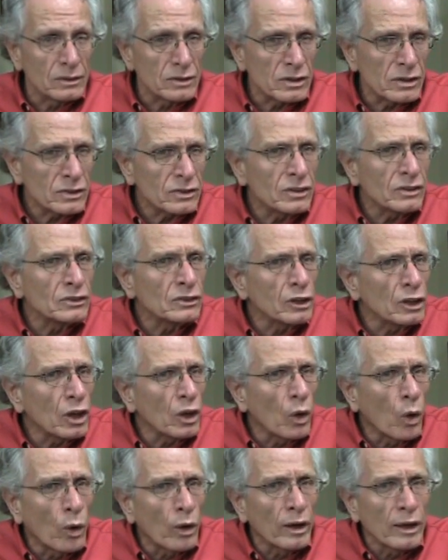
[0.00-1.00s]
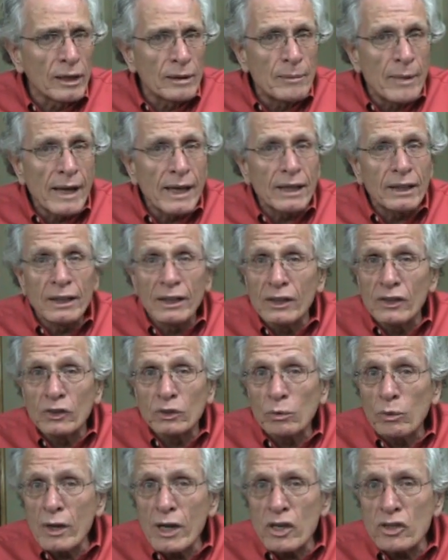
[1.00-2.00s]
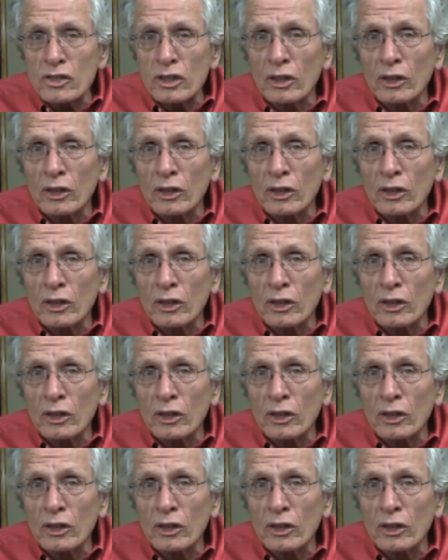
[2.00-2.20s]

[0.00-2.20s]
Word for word: Just as little Orly made his wish,